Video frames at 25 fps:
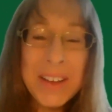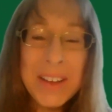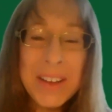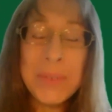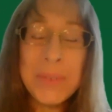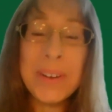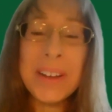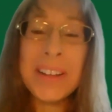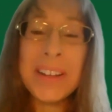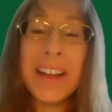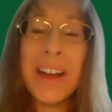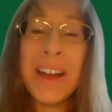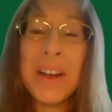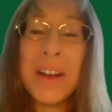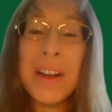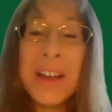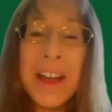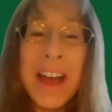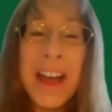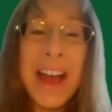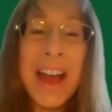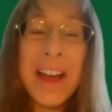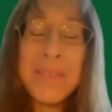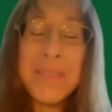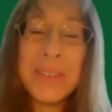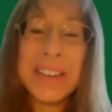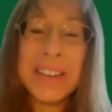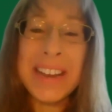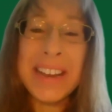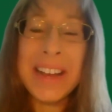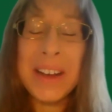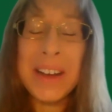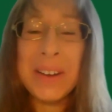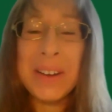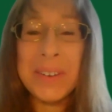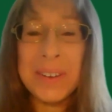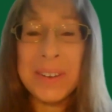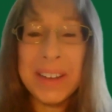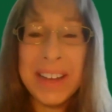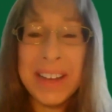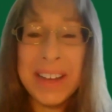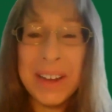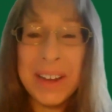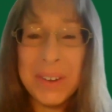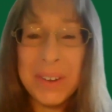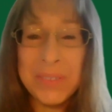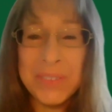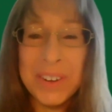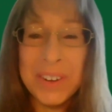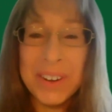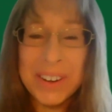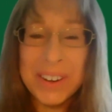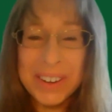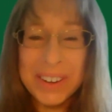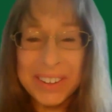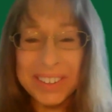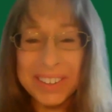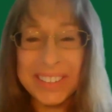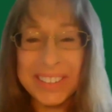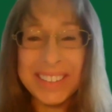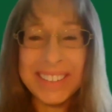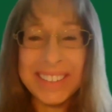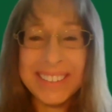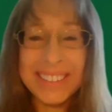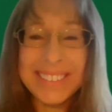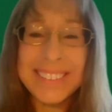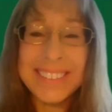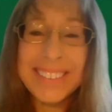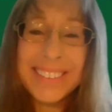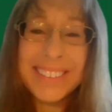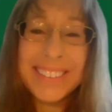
well, how, I mean, how how far uh,